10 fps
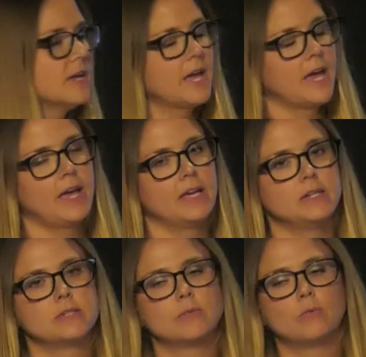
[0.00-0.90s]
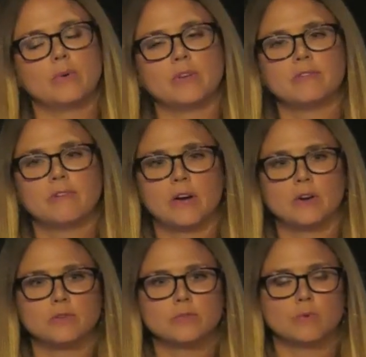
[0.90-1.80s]
And what we
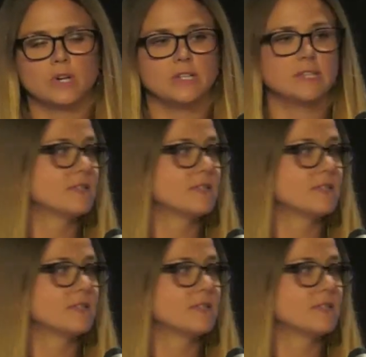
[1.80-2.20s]
found was